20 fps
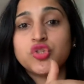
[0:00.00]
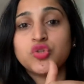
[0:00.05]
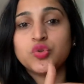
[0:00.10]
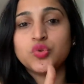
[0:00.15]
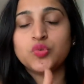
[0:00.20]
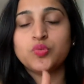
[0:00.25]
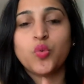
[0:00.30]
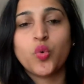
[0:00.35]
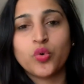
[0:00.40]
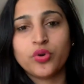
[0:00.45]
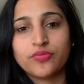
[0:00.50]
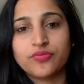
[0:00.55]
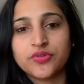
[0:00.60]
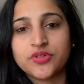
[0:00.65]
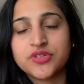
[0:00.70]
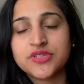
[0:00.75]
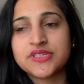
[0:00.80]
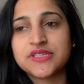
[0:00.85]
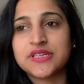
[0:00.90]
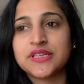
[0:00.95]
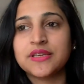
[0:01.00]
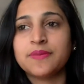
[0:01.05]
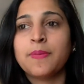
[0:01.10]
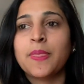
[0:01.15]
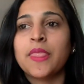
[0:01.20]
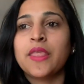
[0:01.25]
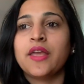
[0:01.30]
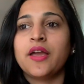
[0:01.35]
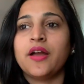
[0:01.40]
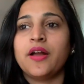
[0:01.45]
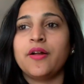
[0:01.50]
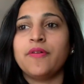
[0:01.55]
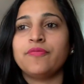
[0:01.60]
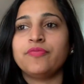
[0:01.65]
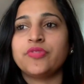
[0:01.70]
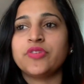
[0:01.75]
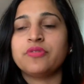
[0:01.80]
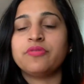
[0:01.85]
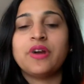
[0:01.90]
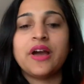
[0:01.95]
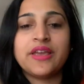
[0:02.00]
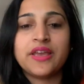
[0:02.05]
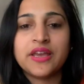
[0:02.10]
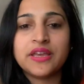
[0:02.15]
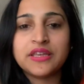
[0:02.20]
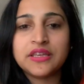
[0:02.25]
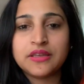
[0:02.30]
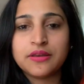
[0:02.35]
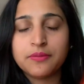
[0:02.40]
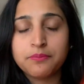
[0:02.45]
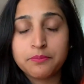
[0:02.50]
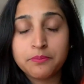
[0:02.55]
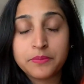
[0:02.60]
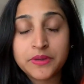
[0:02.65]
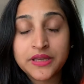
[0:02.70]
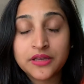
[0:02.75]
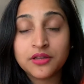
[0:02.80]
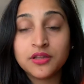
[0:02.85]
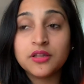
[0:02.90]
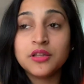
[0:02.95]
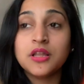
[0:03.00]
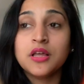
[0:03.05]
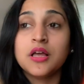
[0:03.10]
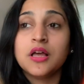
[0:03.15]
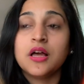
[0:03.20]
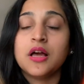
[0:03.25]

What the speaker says: to Board of Nursing via mail.